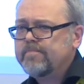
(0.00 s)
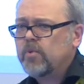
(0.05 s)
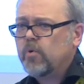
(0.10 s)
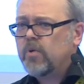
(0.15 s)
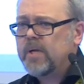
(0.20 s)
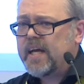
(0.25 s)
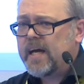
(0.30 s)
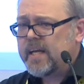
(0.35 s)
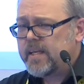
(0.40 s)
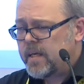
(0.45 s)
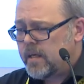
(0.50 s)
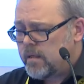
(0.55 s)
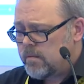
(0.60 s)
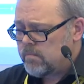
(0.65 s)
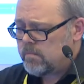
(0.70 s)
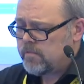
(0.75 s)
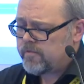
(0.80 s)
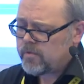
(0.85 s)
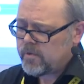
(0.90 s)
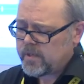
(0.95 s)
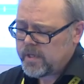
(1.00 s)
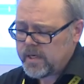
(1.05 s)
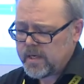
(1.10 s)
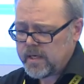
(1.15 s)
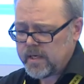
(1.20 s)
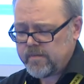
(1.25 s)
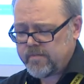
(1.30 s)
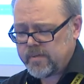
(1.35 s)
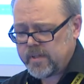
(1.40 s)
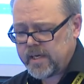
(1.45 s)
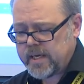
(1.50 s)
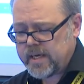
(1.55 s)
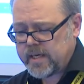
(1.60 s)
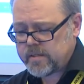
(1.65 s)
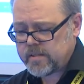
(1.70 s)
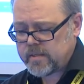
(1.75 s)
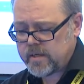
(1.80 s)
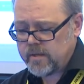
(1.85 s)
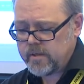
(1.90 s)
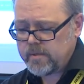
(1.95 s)
or an add-in for the
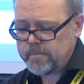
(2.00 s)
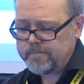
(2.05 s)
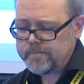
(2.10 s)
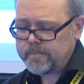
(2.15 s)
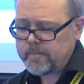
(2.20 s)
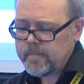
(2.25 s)
Excel.